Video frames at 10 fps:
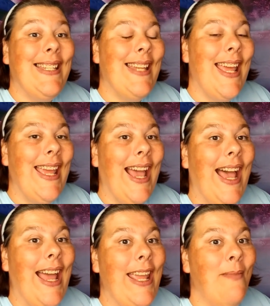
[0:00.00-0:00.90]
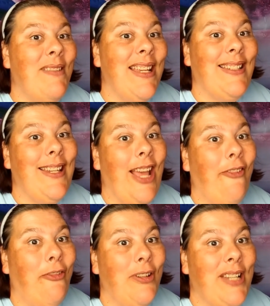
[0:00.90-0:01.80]
Today I am testing
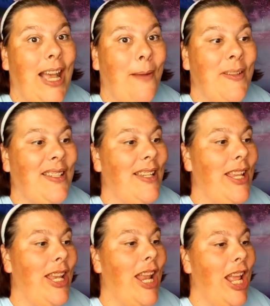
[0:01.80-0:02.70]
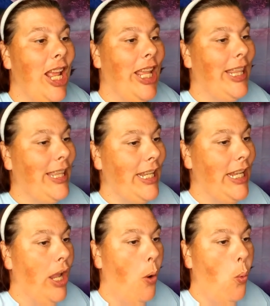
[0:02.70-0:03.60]
out for Tomoson
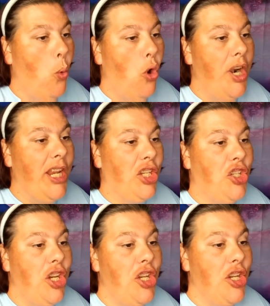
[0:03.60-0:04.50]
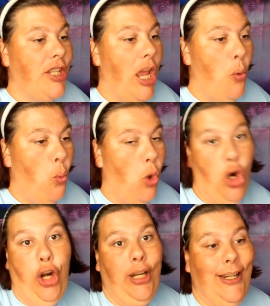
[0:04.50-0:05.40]
the Warning Genius at
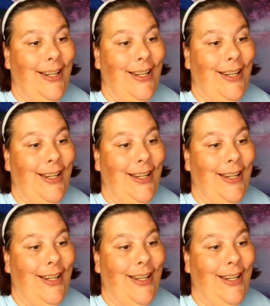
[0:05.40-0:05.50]
Work